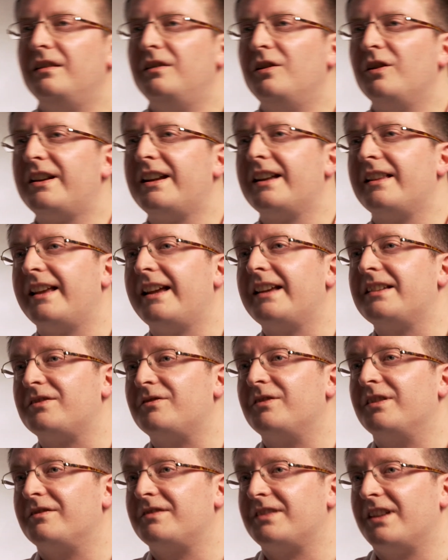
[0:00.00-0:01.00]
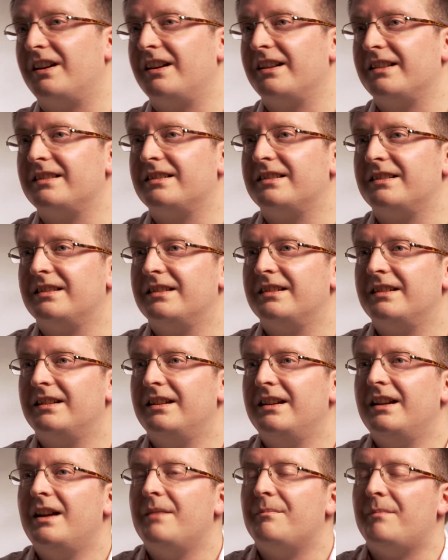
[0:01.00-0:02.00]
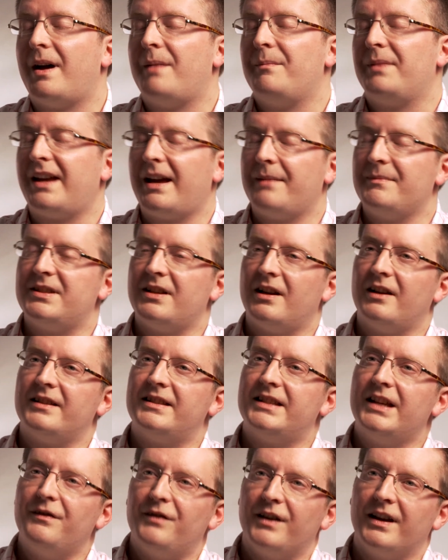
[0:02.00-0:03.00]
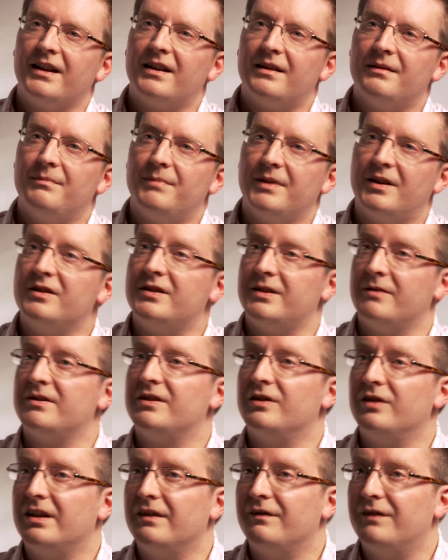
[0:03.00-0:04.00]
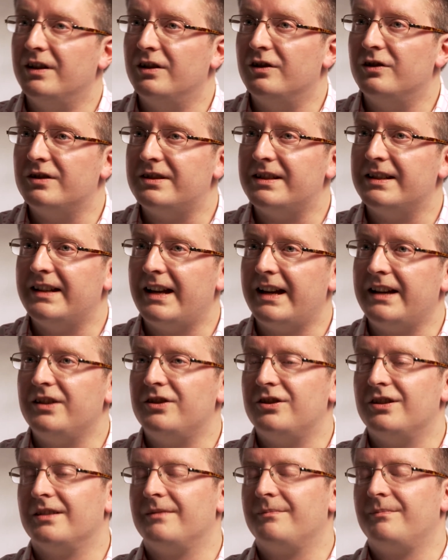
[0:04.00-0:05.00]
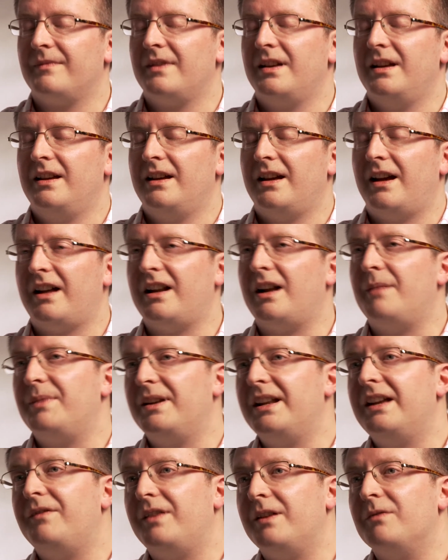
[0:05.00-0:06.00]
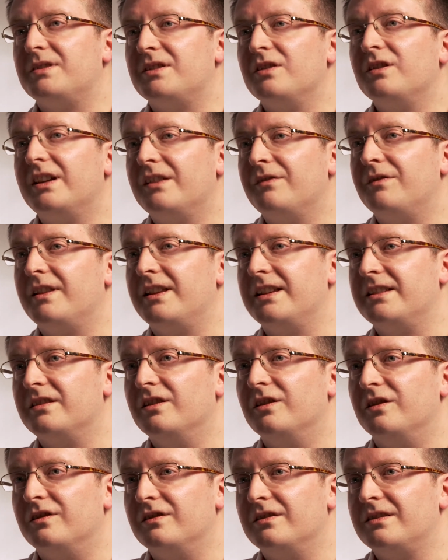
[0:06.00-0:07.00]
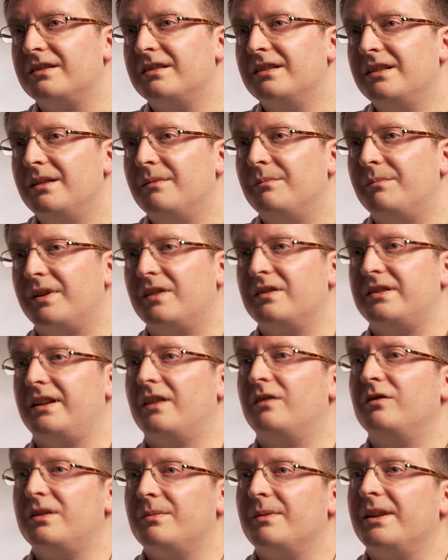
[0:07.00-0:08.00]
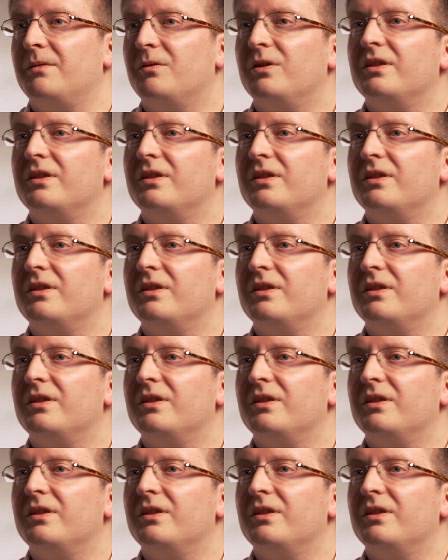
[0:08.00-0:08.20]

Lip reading: Looking at the history of science, man became scientific because he was looking for laws in nature. And I believe he was looking for these laws because he ultimately